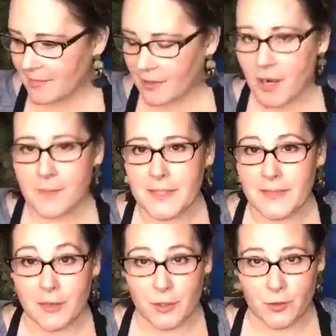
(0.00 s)
And the
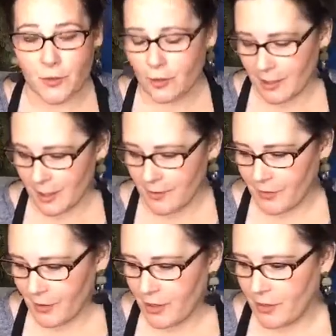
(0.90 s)
comments aren't scrolling
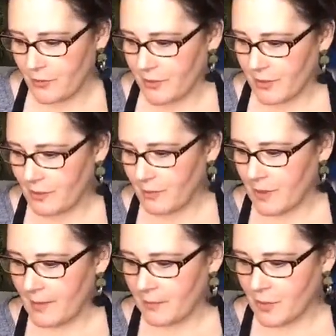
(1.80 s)
on their own,
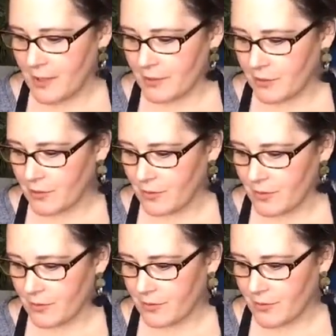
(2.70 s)
so I'm trying to
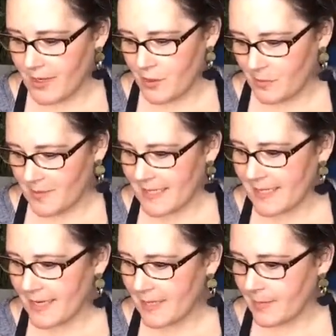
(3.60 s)
scroll so I don't
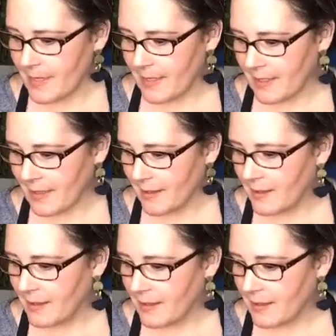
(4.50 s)
miss anybody.